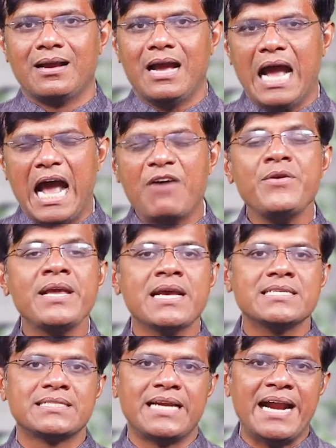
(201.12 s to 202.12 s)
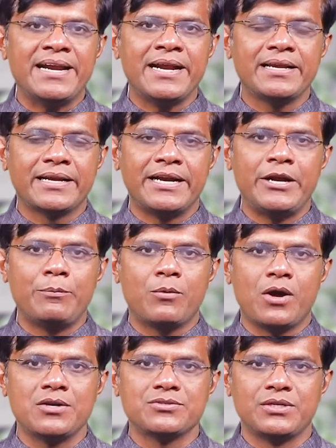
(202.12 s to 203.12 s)
Having a standard credit
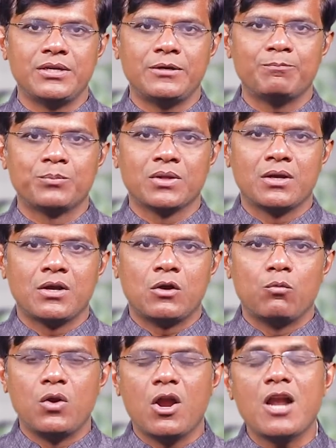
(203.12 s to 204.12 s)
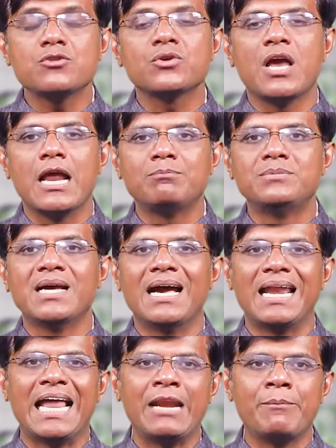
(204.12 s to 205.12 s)
policy will also help
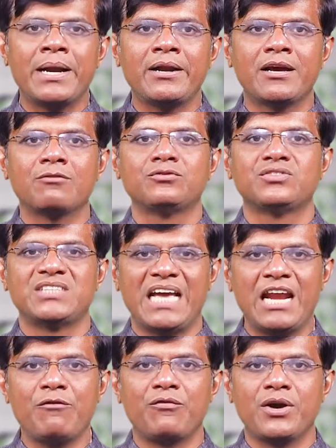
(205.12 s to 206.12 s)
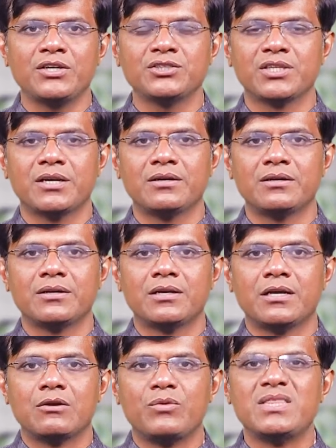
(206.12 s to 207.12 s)
the alignment of sale function
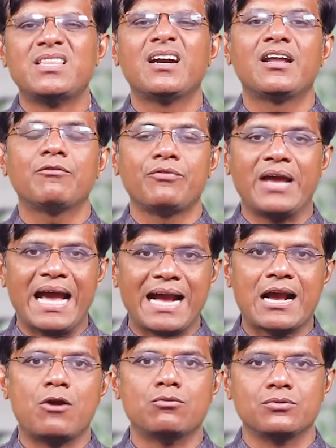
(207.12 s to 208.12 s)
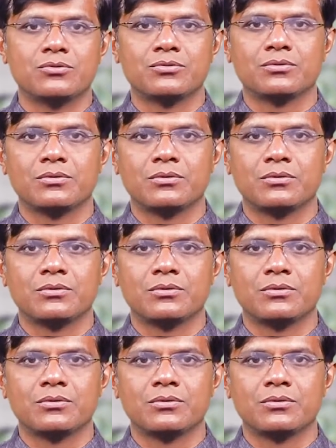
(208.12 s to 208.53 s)
with that of accounts.